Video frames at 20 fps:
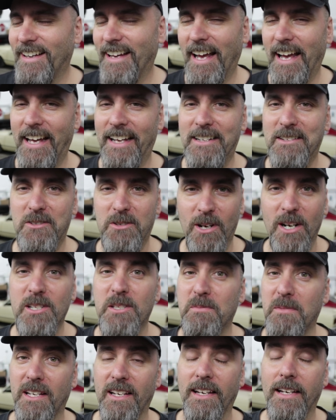And
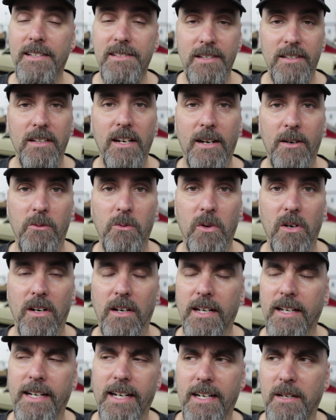trust me, it's a lot of
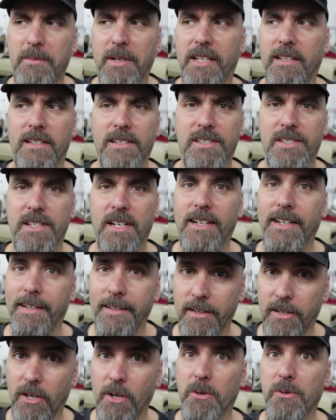work, and anybody that's done
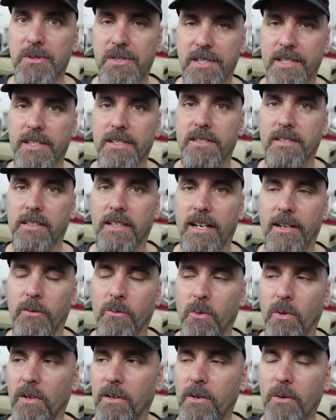it knows that it's a lot of
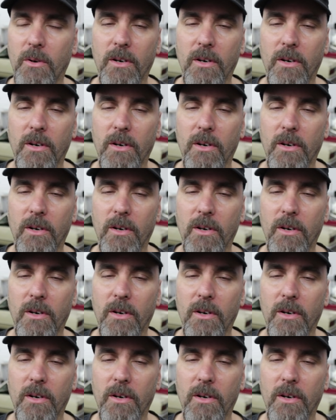work,